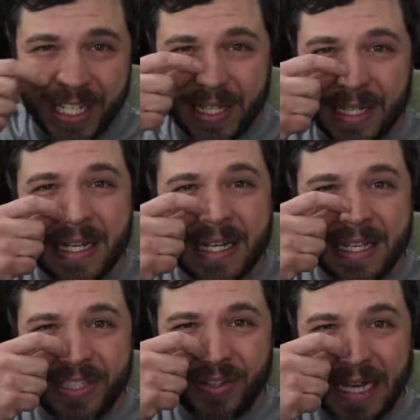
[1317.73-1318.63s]
and
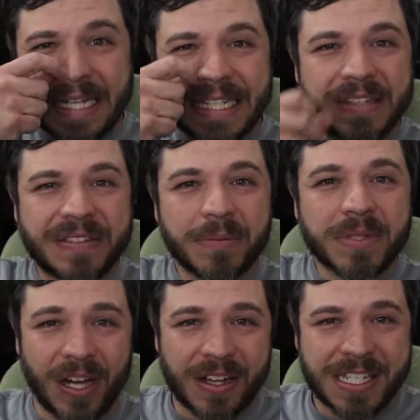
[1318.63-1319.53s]
I can give them
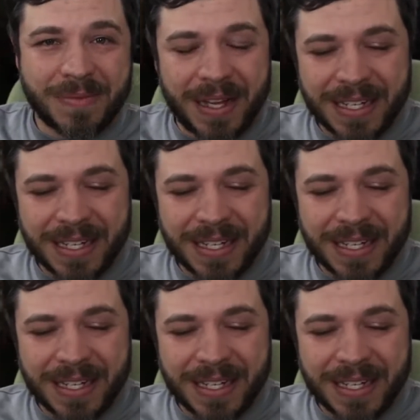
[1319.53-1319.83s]
talks about